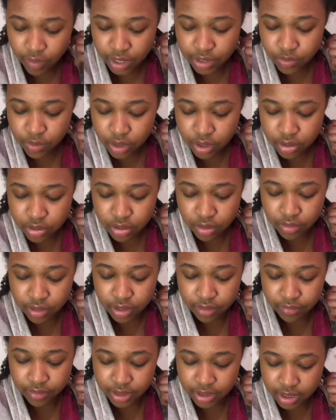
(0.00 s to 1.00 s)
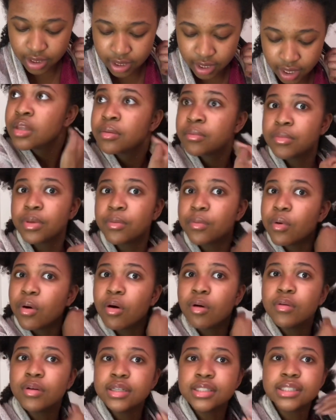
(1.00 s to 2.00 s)
water is low-key risky. Like people
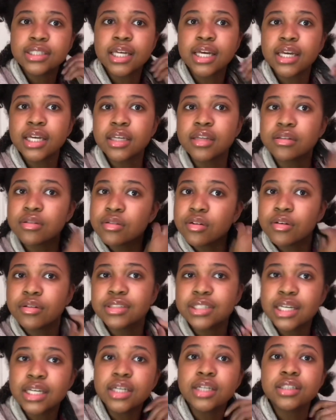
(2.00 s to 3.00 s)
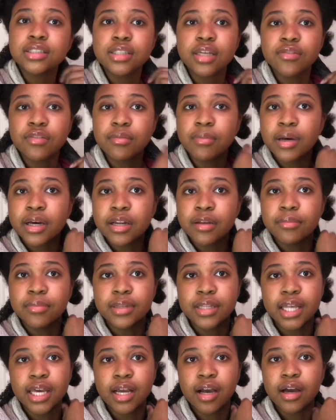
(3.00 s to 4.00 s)
always like, you know, say good stuff about it, but
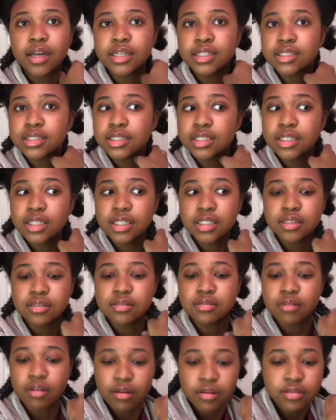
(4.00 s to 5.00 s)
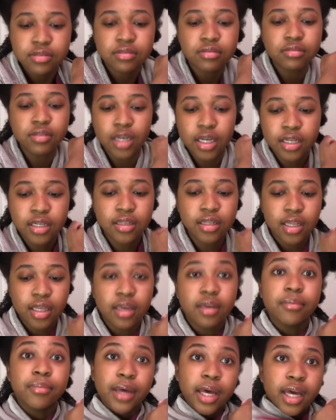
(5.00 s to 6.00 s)
like honestly it's also kind of like
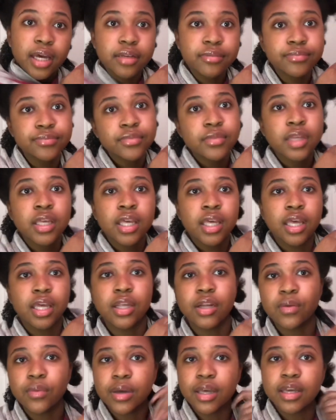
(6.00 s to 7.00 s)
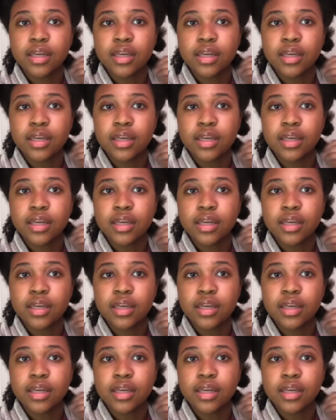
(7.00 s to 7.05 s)
bad in a way,